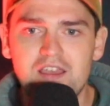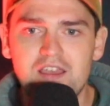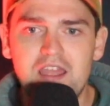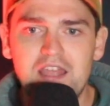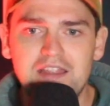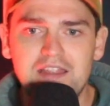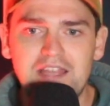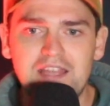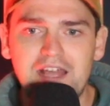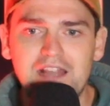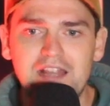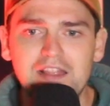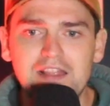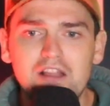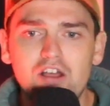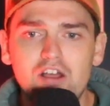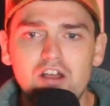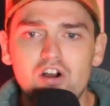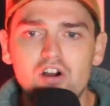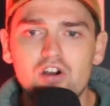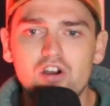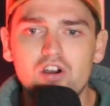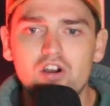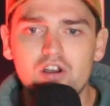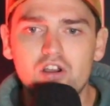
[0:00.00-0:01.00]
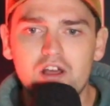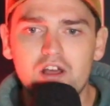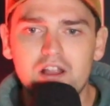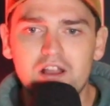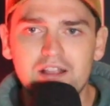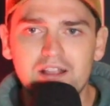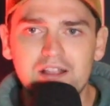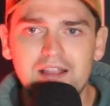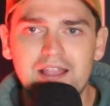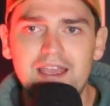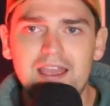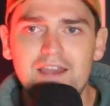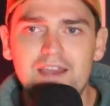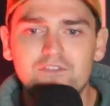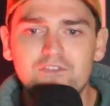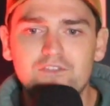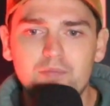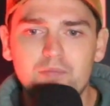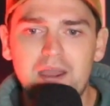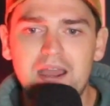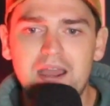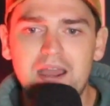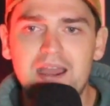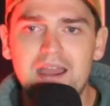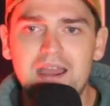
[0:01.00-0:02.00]
that long left
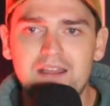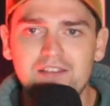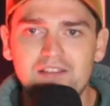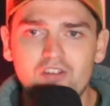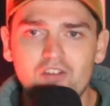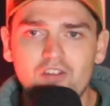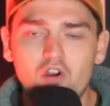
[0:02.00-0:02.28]
pass